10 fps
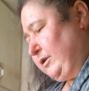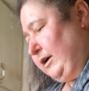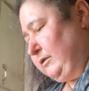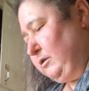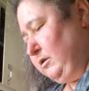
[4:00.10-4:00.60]

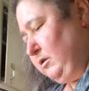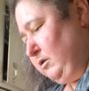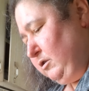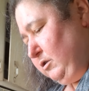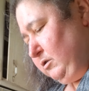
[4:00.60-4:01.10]
that
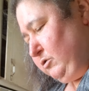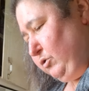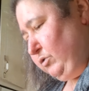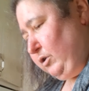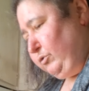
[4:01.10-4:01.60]

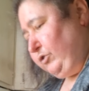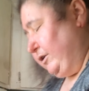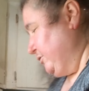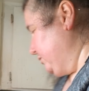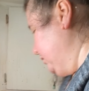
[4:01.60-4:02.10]
do know things,